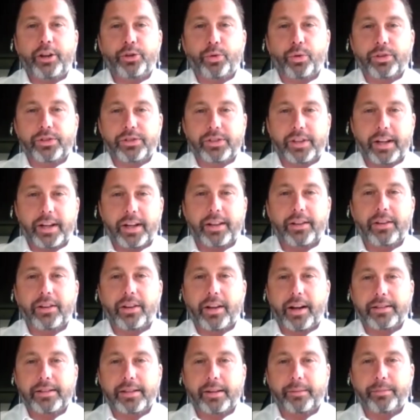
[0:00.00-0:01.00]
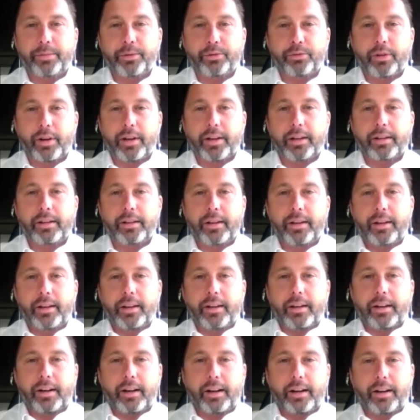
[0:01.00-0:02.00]
towards getting the lines up and running
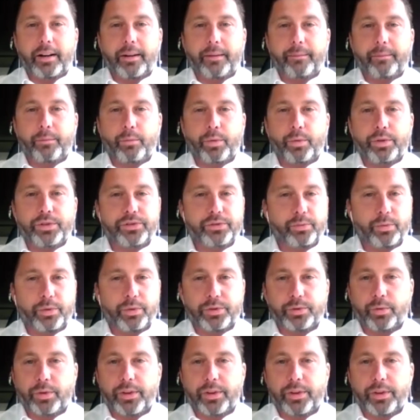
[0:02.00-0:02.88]
was